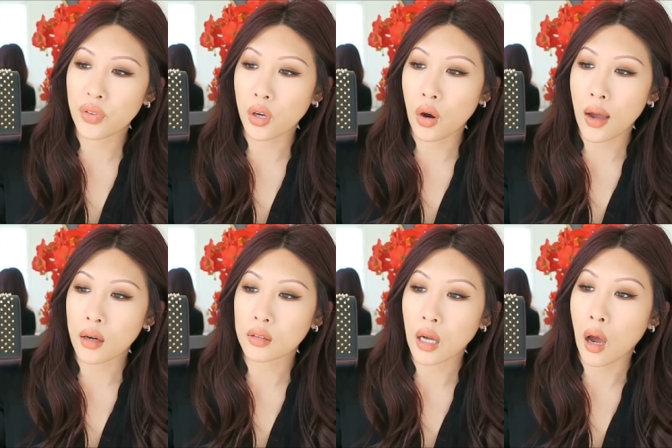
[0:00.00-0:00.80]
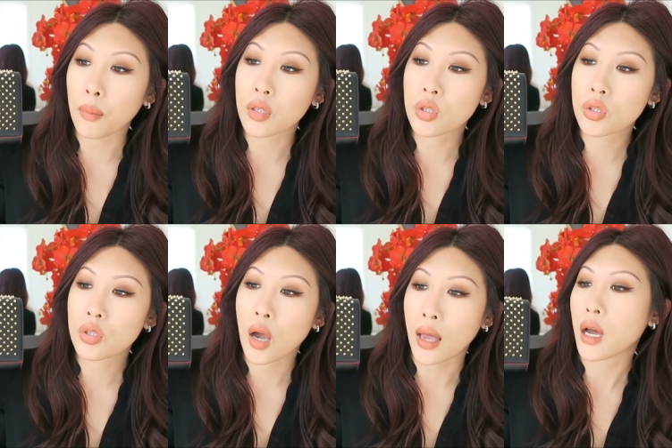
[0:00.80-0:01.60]
figure out how much
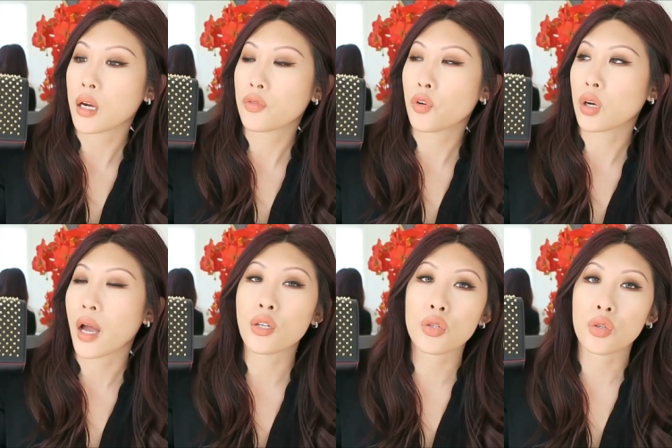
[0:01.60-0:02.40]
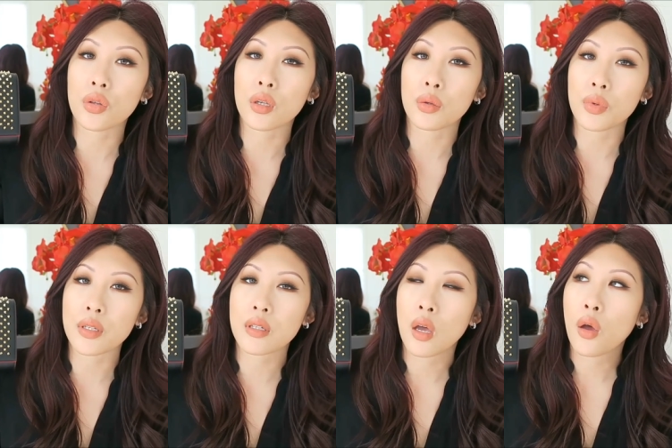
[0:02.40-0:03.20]
I got it for. I just know that it
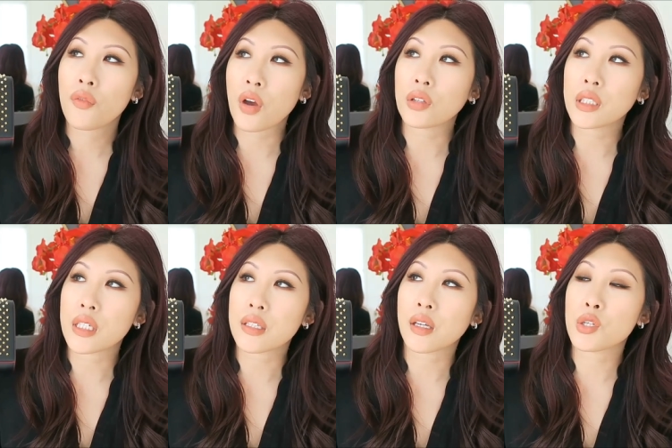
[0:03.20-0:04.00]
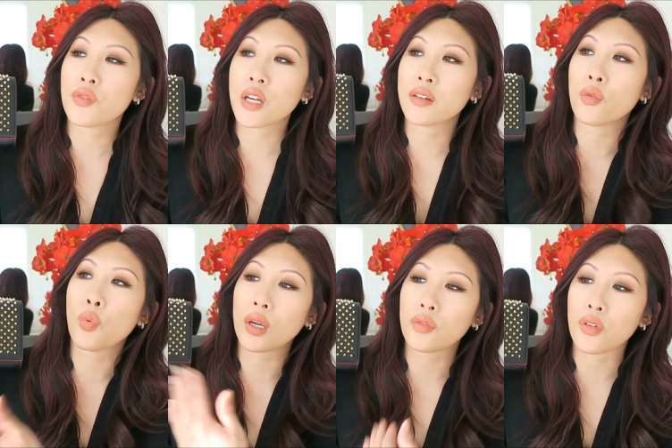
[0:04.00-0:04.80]
was fairly decent because you have to kind of
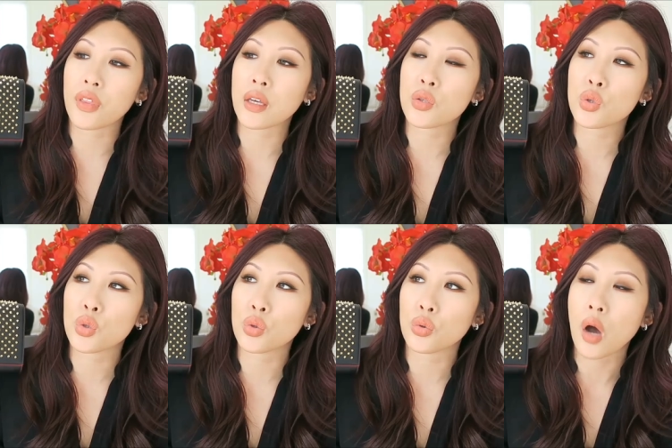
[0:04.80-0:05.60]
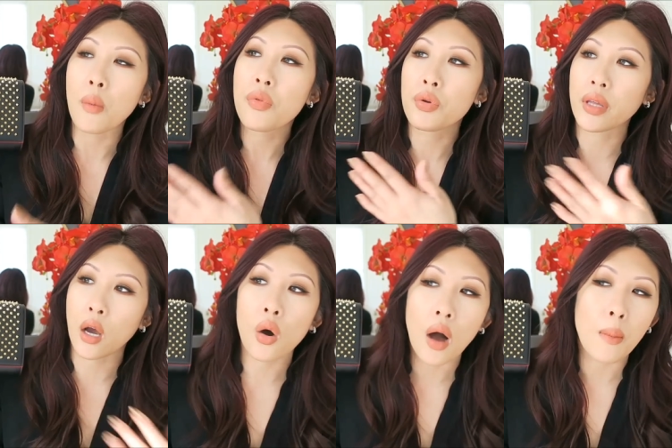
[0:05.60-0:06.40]
wait for things to come through
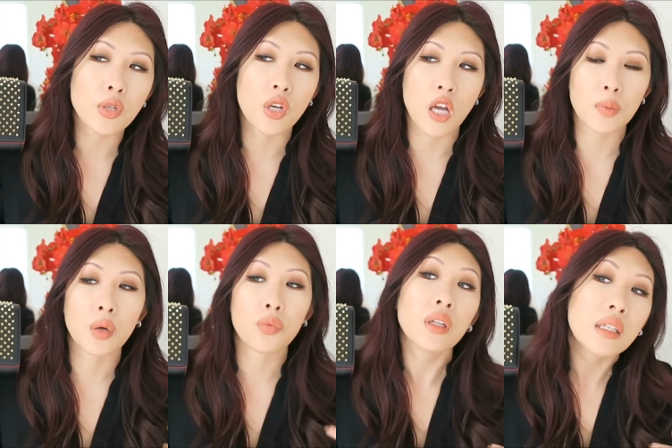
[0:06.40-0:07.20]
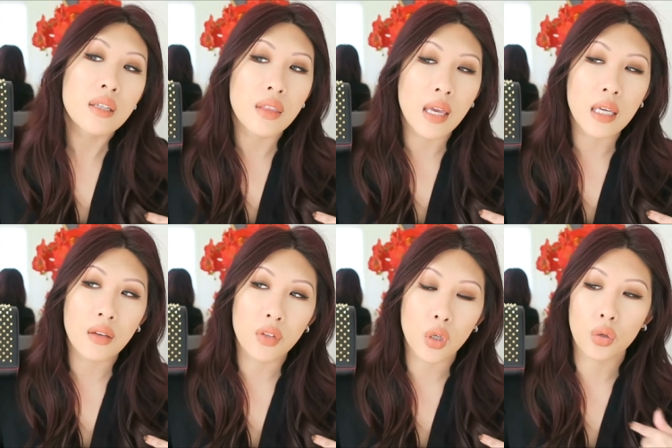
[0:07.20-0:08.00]
like, oh, how much cashback really did they
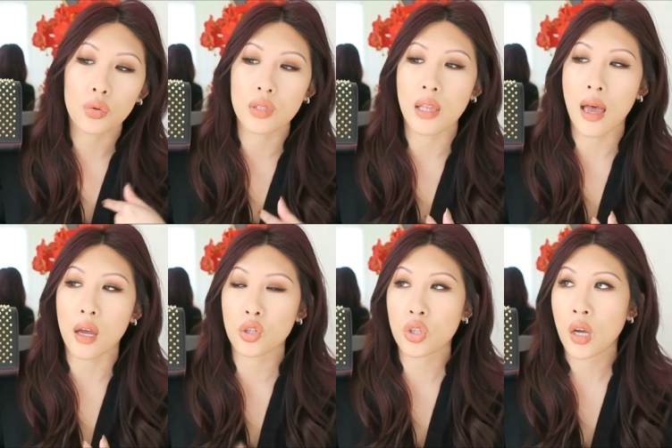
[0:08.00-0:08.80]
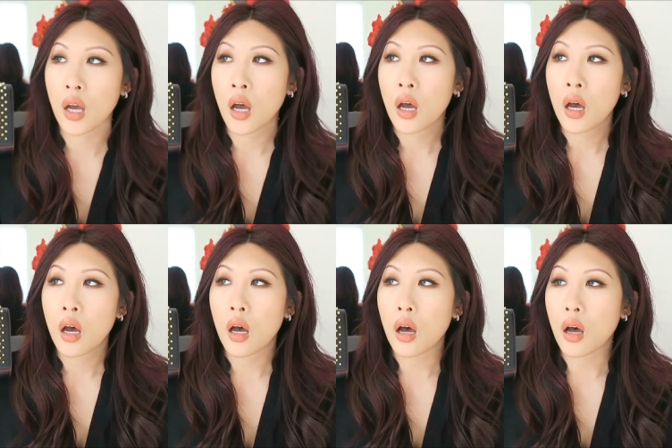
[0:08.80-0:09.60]
give you slash,
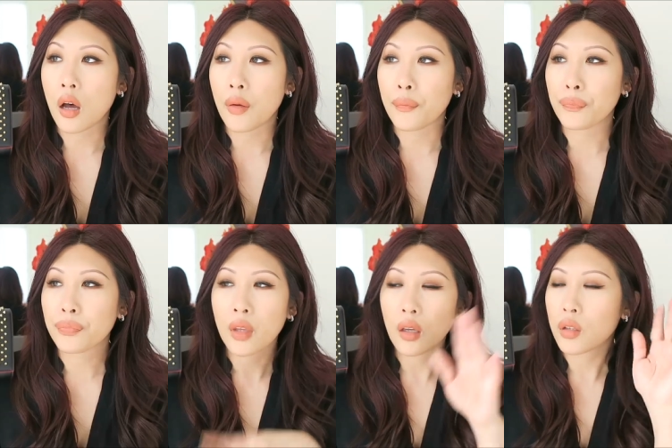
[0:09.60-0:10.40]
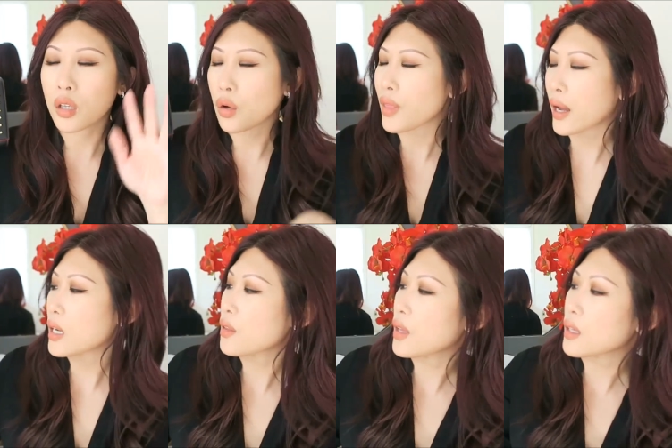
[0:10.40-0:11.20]
um, you know, that
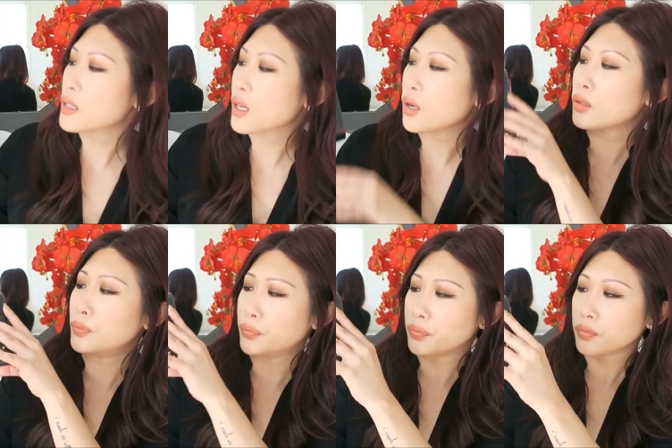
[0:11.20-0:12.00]
kind of thing. So